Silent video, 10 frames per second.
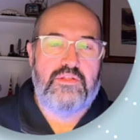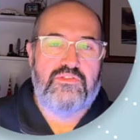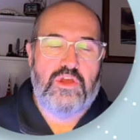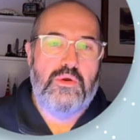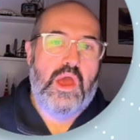
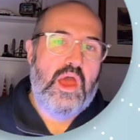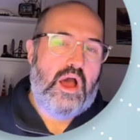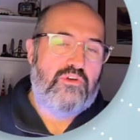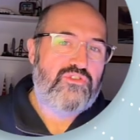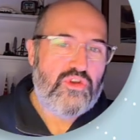So
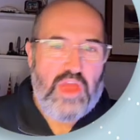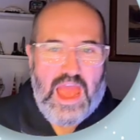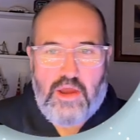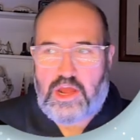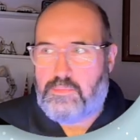I'll show you
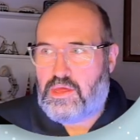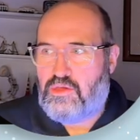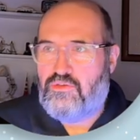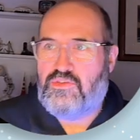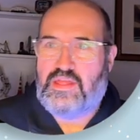how I'm going to be
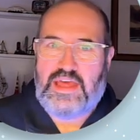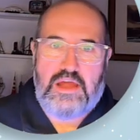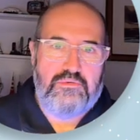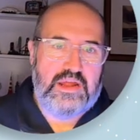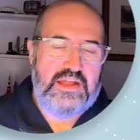using
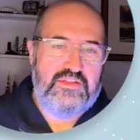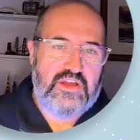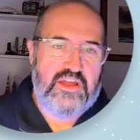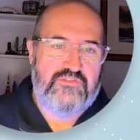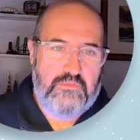that really to
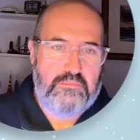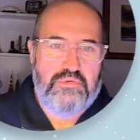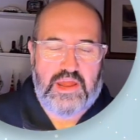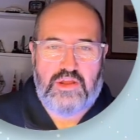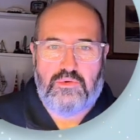kind of
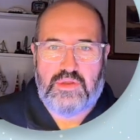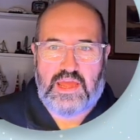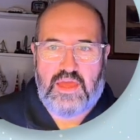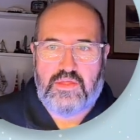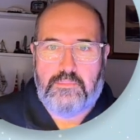bring it all
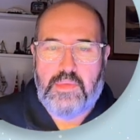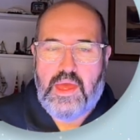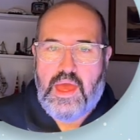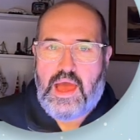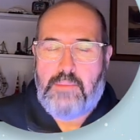together.
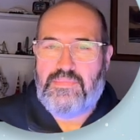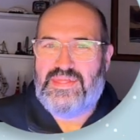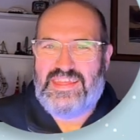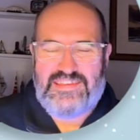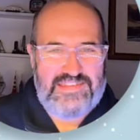
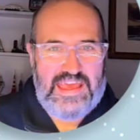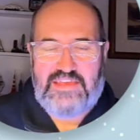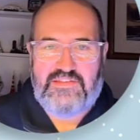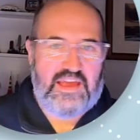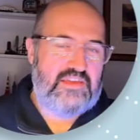This
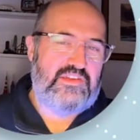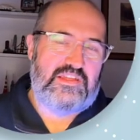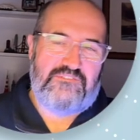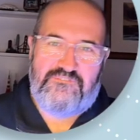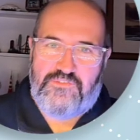is, like I said,
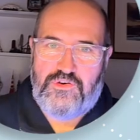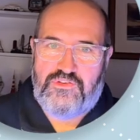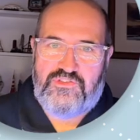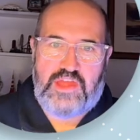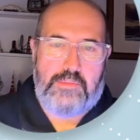the
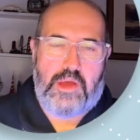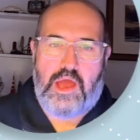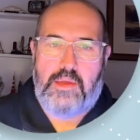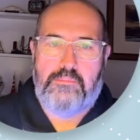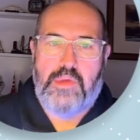first step.
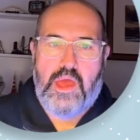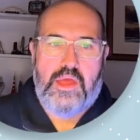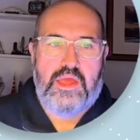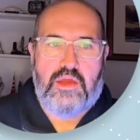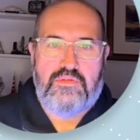
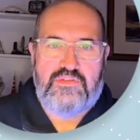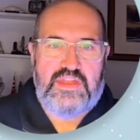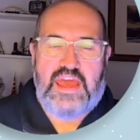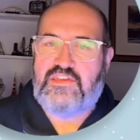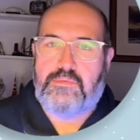
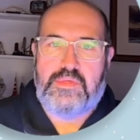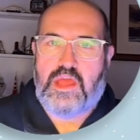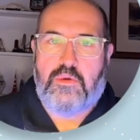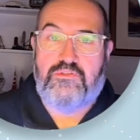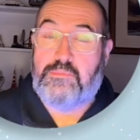Today's going to be the
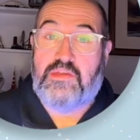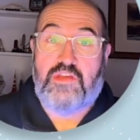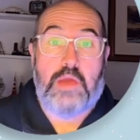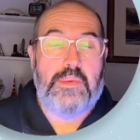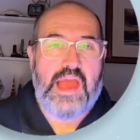equivalent of me
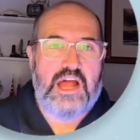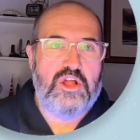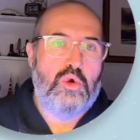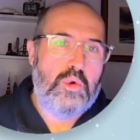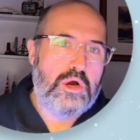typing
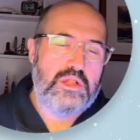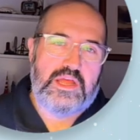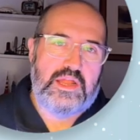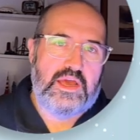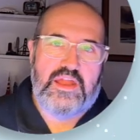"Hello World"
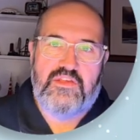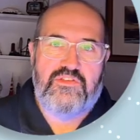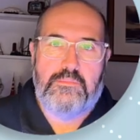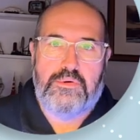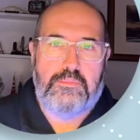in a
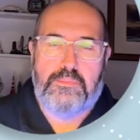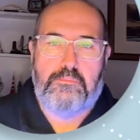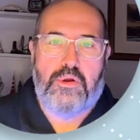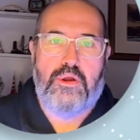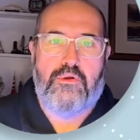simple
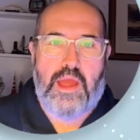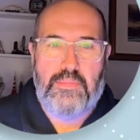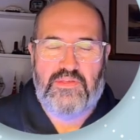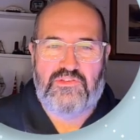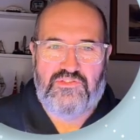program.
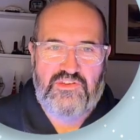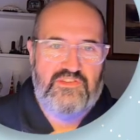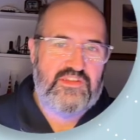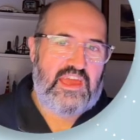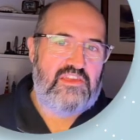This is
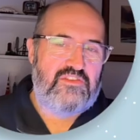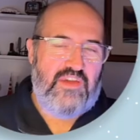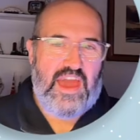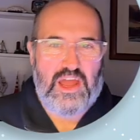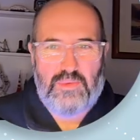just a case of
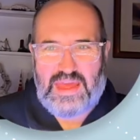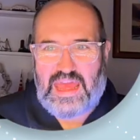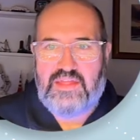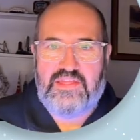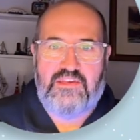how do I
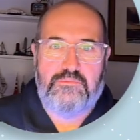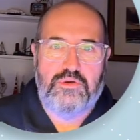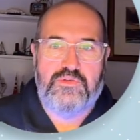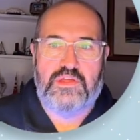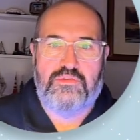get things
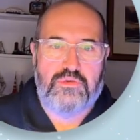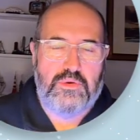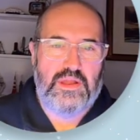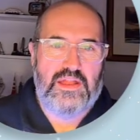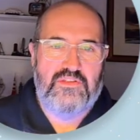moving through
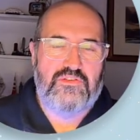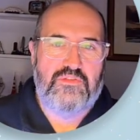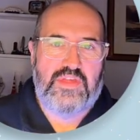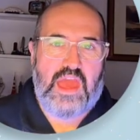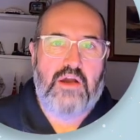and sort of
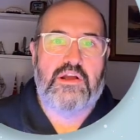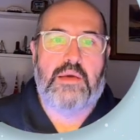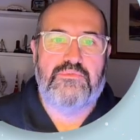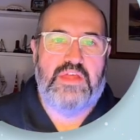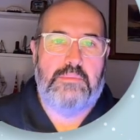the
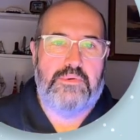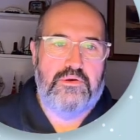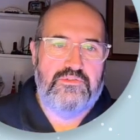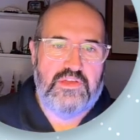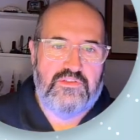outcomes of that
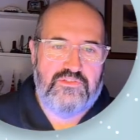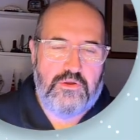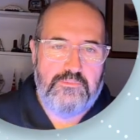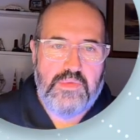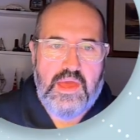process.
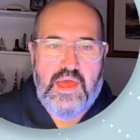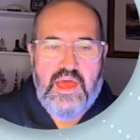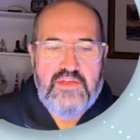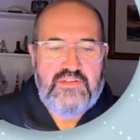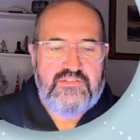So
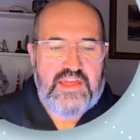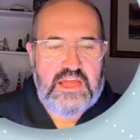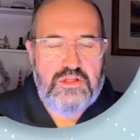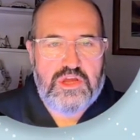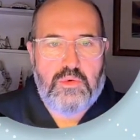let's take a
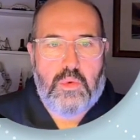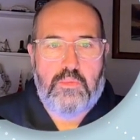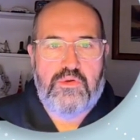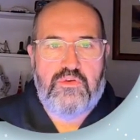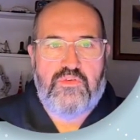look at what
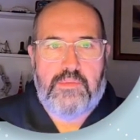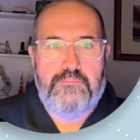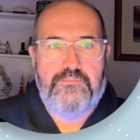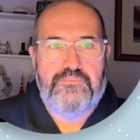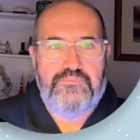we're
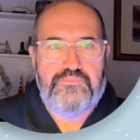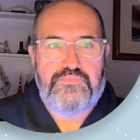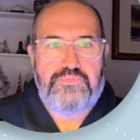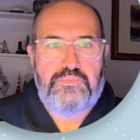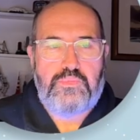
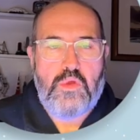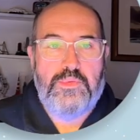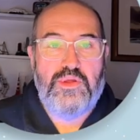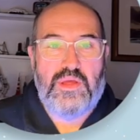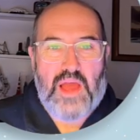
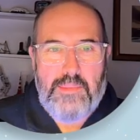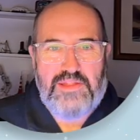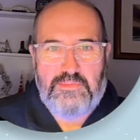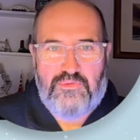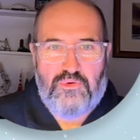doing. I
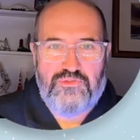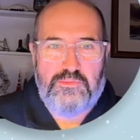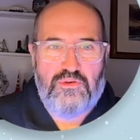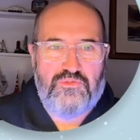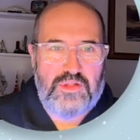mentioned before some
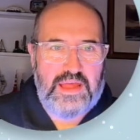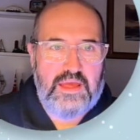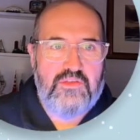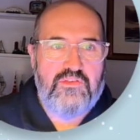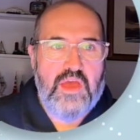useful
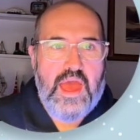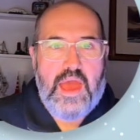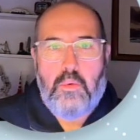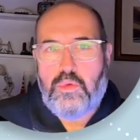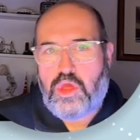links.
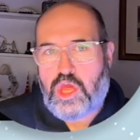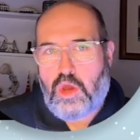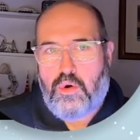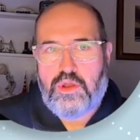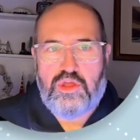You can
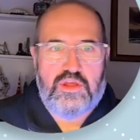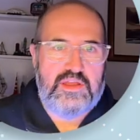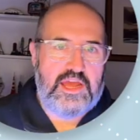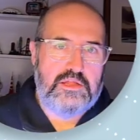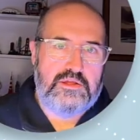go on and you can
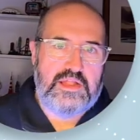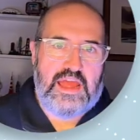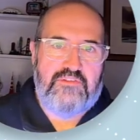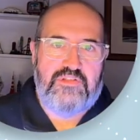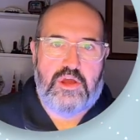download
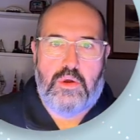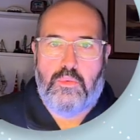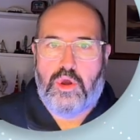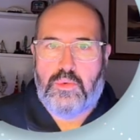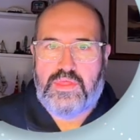langflow and
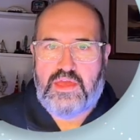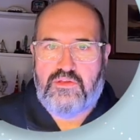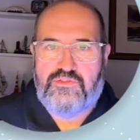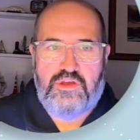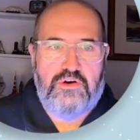work with that
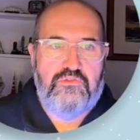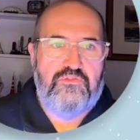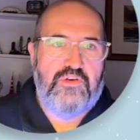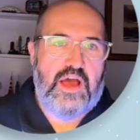yourself.